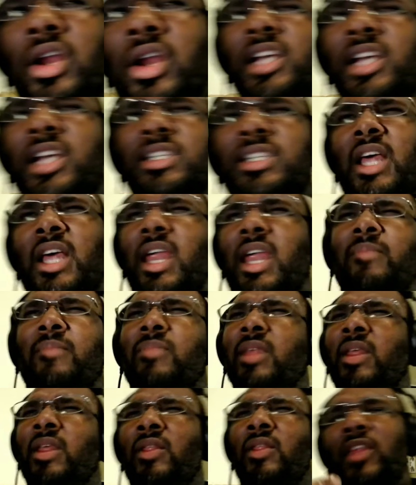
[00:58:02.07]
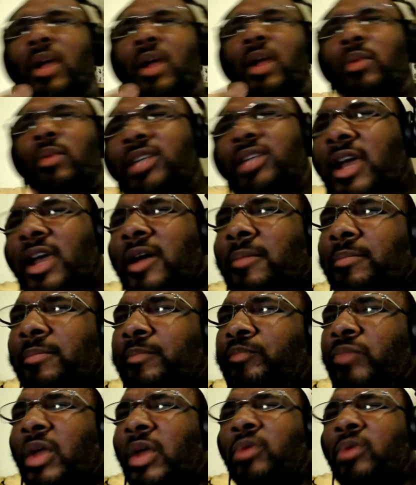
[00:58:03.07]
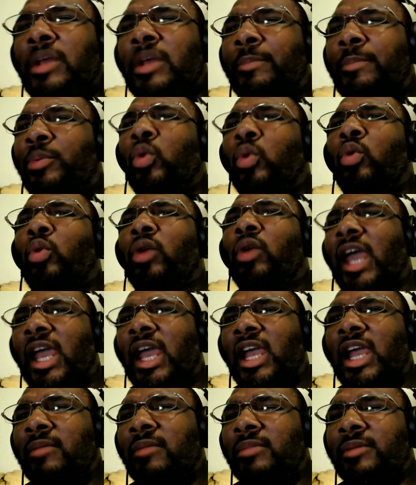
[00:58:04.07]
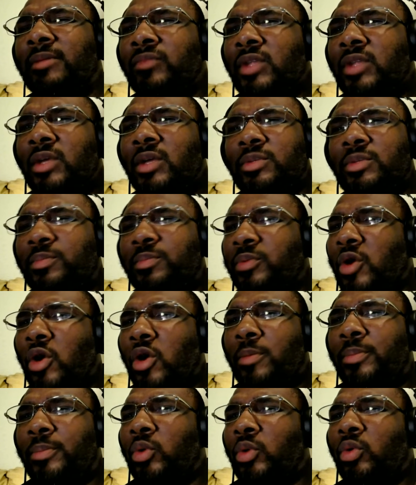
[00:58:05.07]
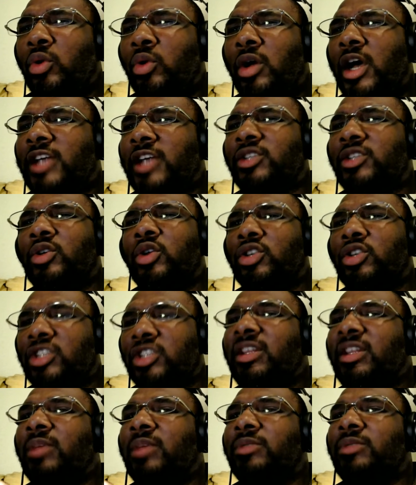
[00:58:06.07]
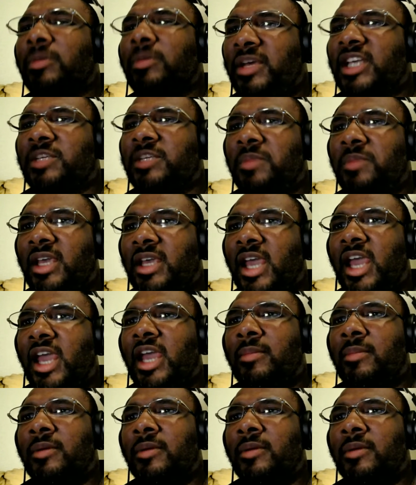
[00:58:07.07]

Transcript: because there was a pool game called Pool Hustle or something that was a PSP game.